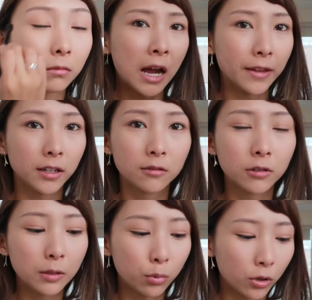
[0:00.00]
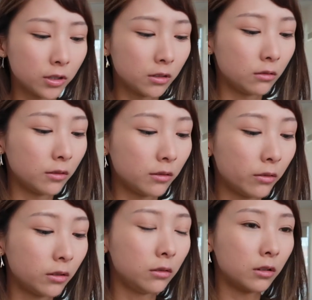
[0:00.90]
I think it's really important to do
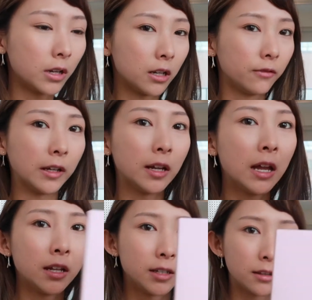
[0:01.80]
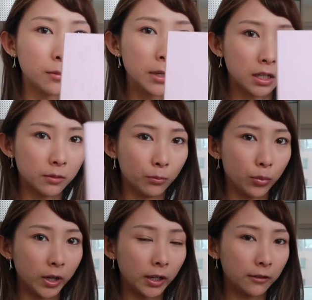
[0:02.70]
your kind of like take the mirror and
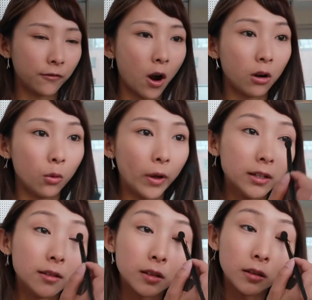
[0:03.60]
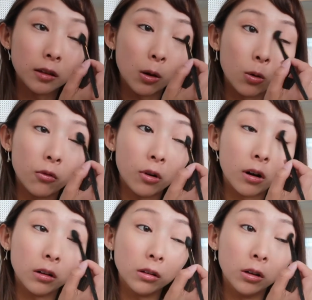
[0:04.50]
bring it far away to see the
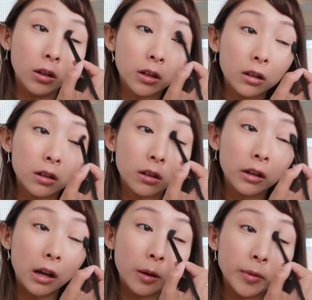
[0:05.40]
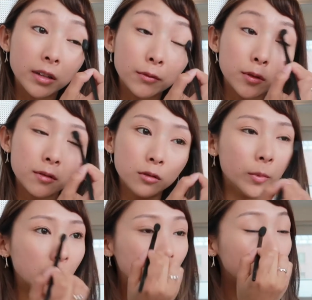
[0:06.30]
overall look instead of just
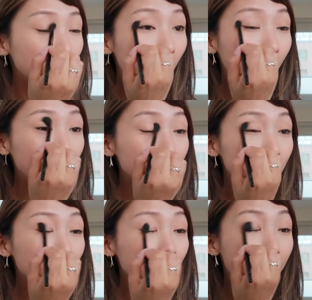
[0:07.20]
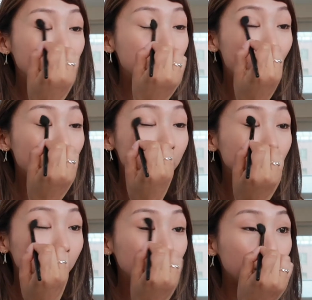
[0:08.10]
zooming in on your eyes. And it's
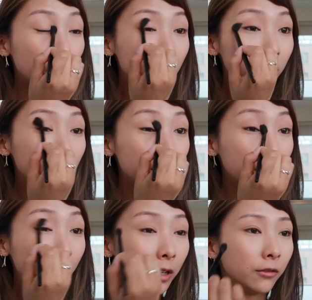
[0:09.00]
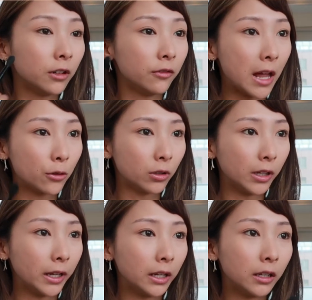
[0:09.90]
also really important to do this right in front of natural lighting.